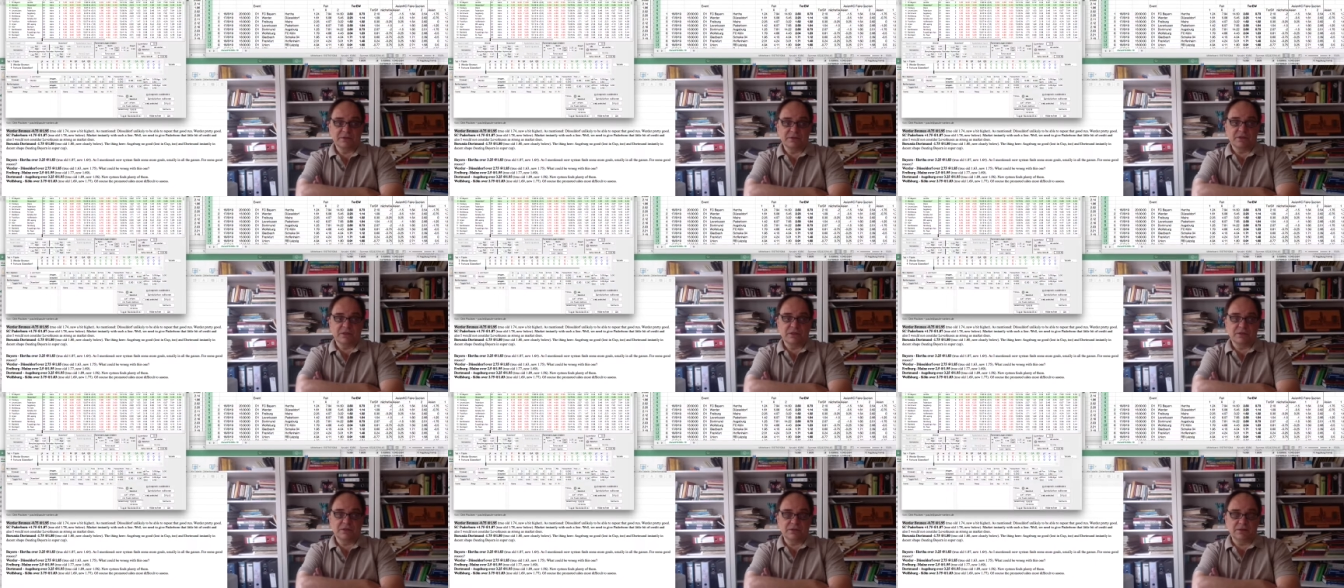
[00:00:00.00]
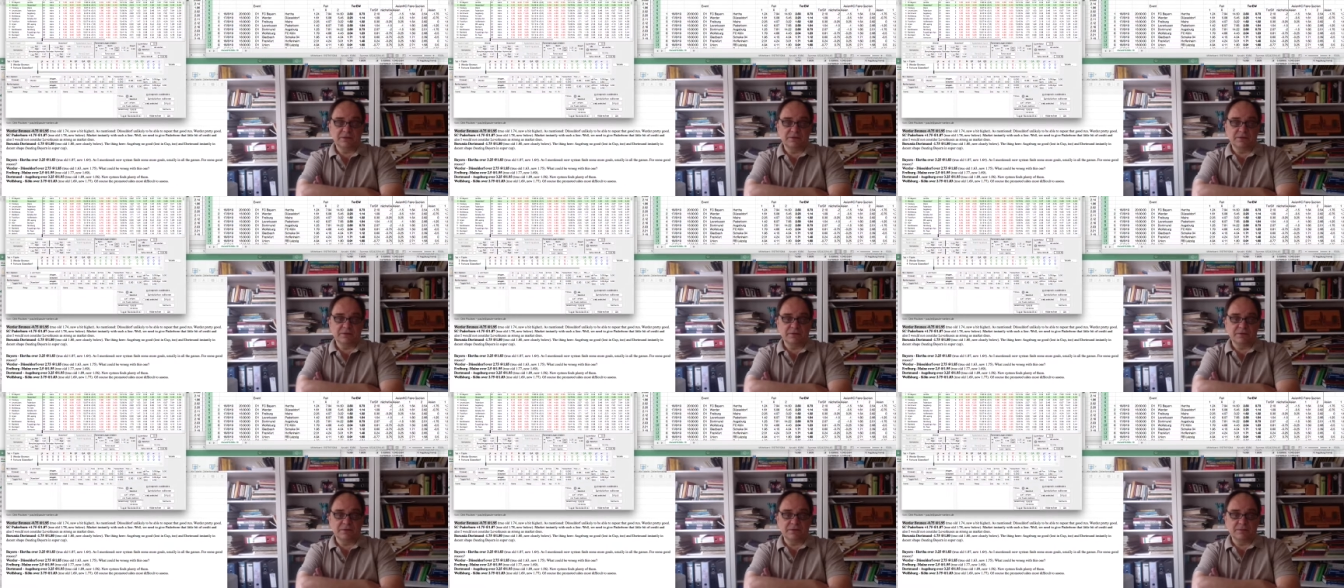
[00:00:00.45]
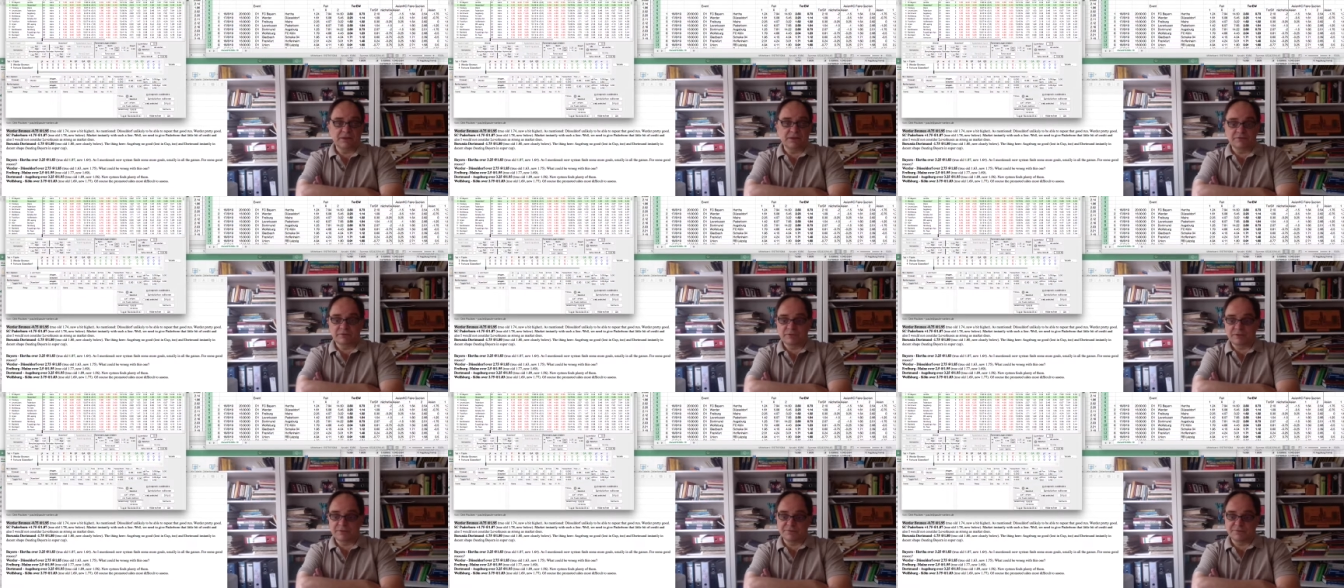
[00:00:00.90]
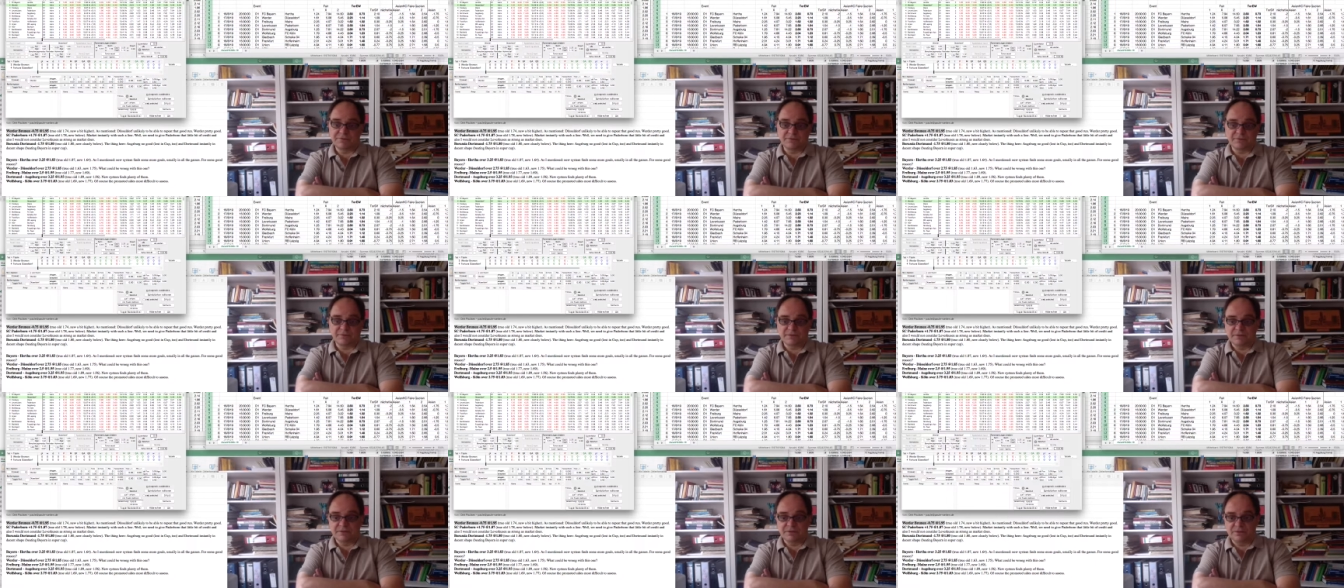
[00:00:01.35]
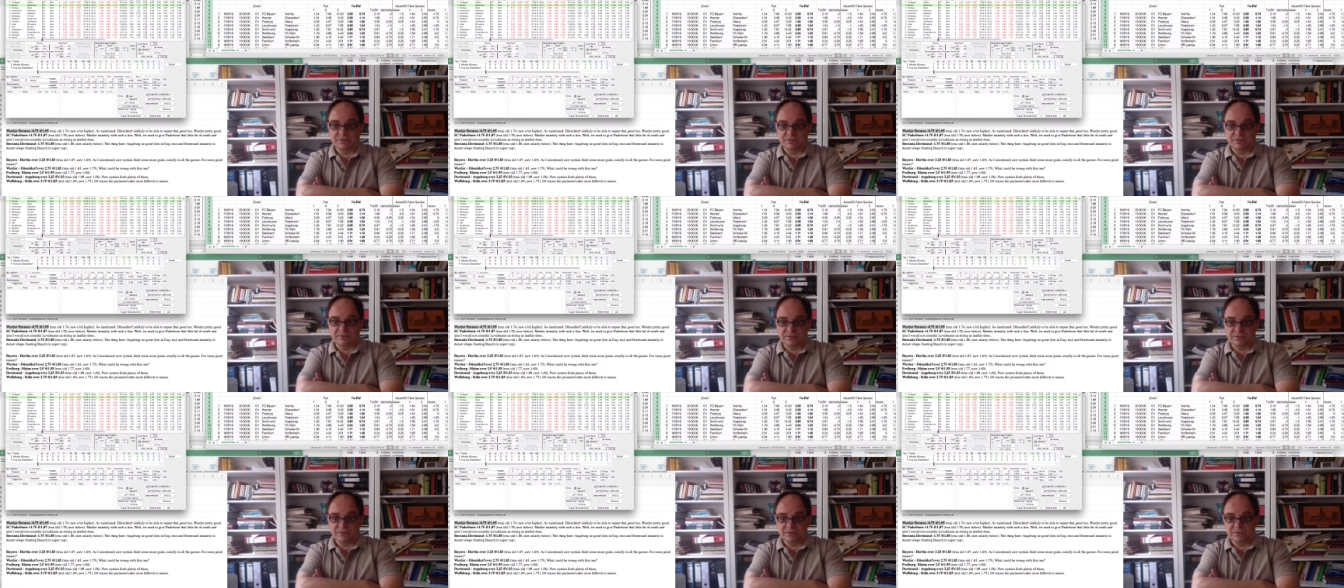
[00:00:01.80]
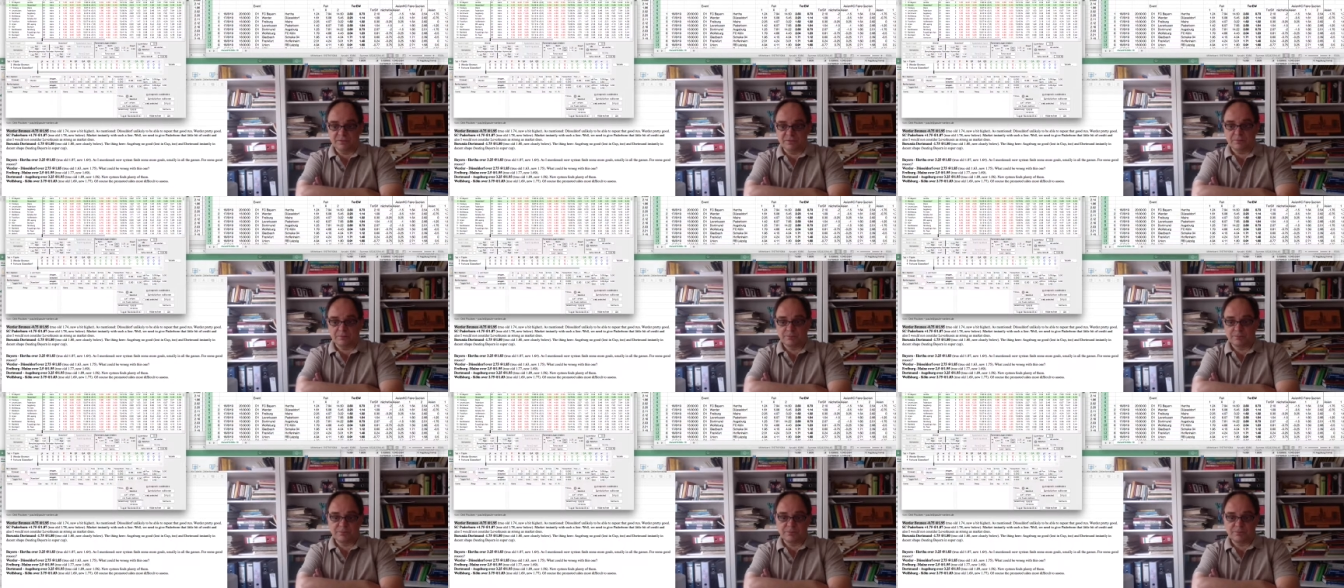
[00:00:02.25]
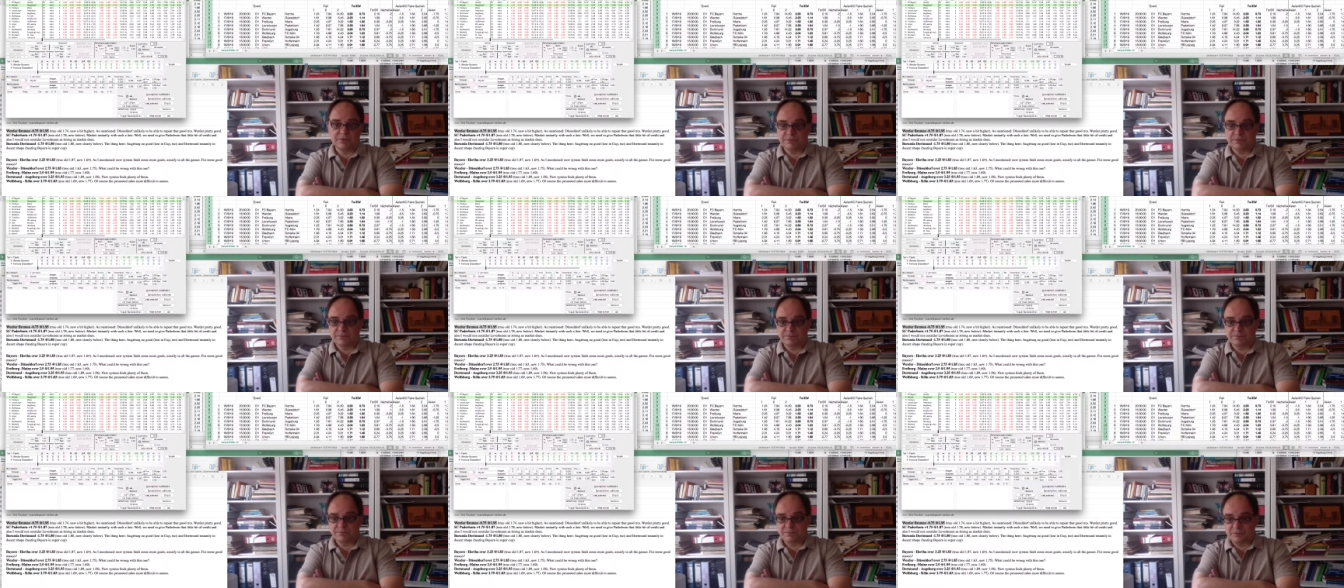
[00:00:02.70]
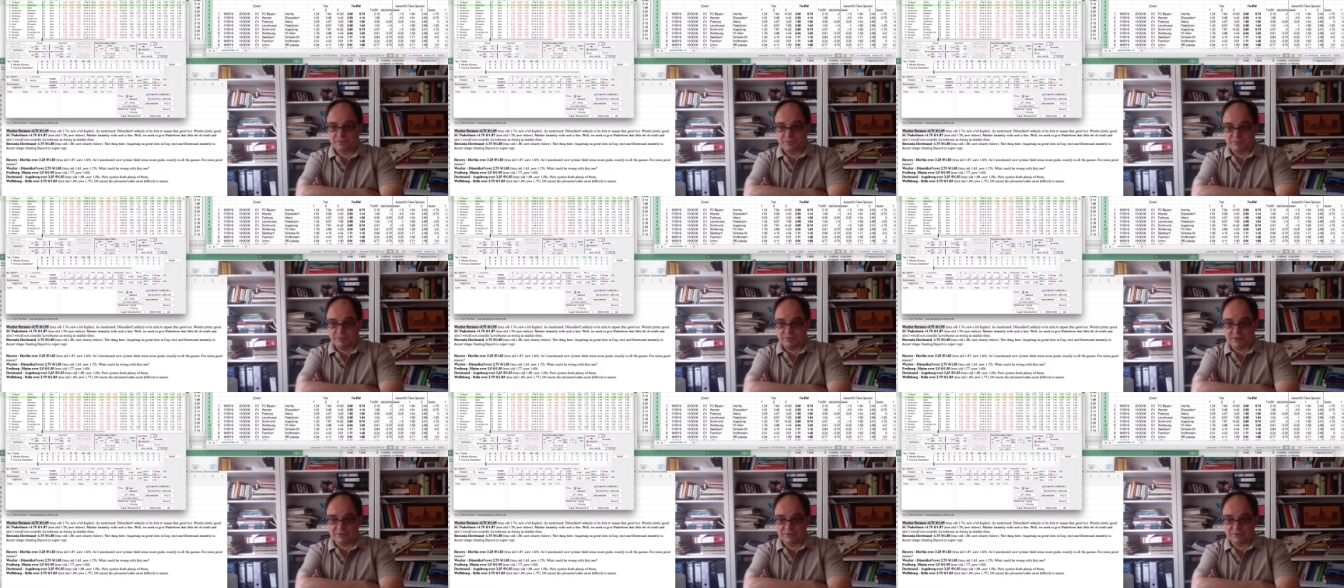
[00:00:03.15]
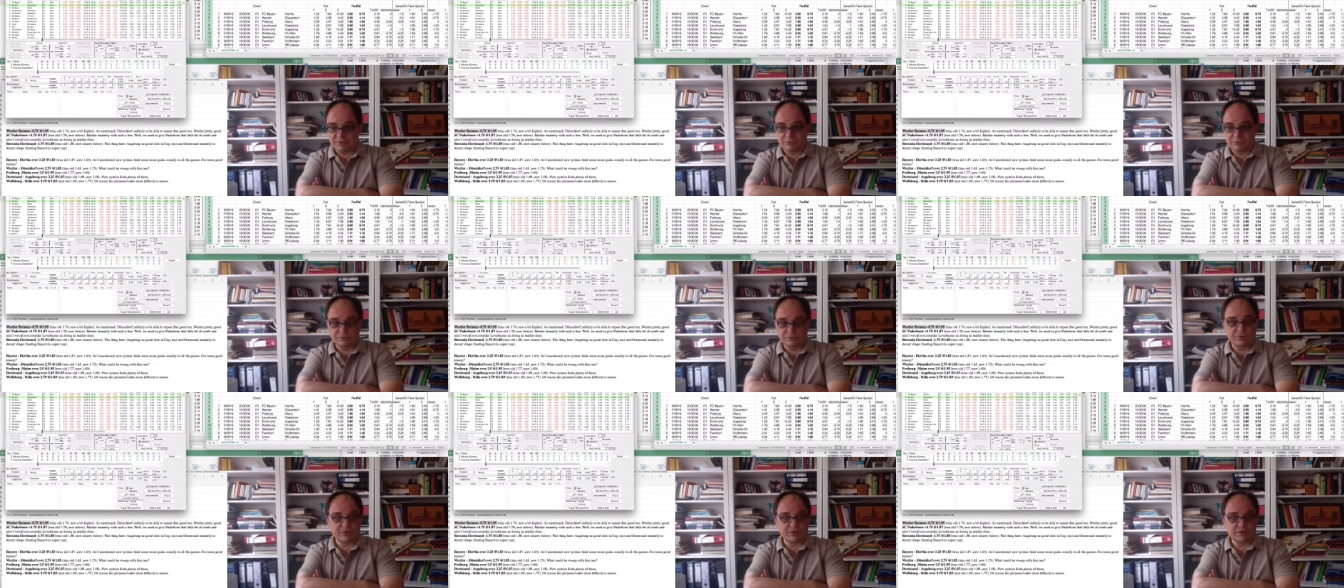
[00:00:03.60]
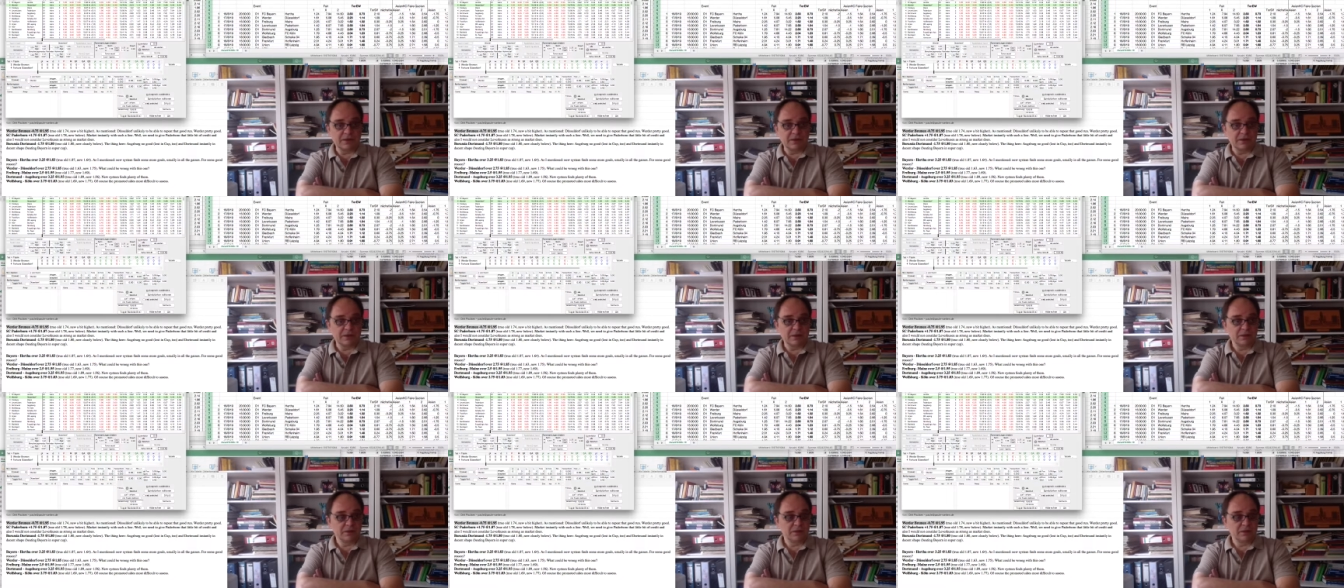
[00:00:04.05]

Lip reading: and they may have lost the top Max Kruse there,